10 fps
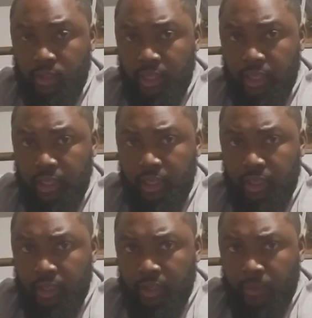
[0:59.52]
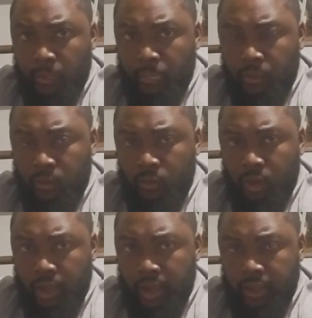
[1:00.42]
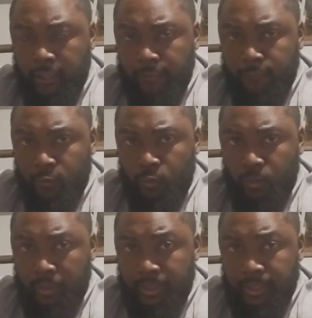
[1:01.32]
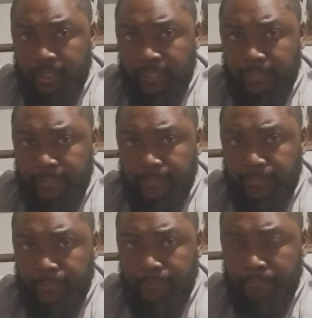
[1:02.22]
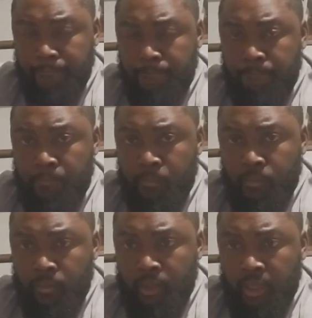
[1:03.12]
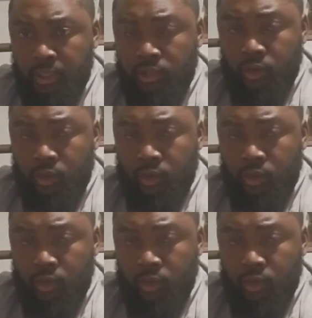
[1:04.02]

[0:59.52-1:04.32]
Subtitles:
like, when God gives you a message like this, it is your